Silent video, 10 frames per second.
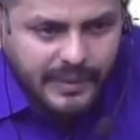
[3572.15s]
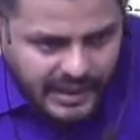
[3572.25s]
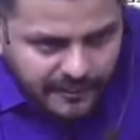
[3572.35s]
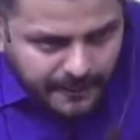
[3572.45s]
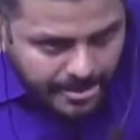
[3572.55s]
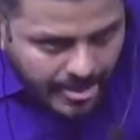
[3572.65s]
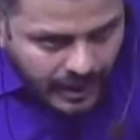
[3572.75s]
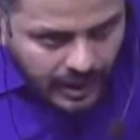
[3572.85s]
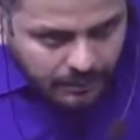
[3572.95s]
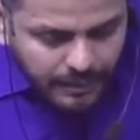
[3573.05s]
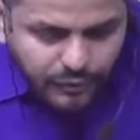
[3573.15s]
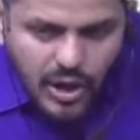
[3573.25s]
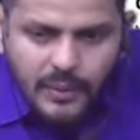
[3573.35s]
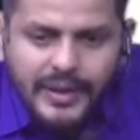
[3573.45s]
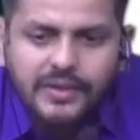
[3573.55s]
But
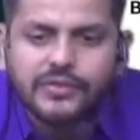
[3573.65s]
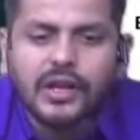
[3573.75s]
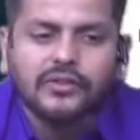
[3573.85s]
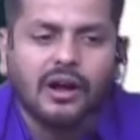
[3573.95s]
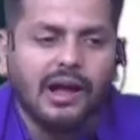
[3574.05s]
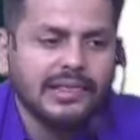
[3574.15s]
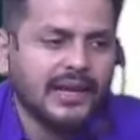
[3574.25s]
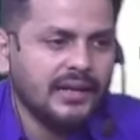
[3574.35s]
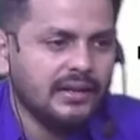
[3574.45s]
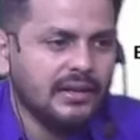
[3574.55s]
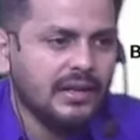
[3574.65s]
before we discuss all that,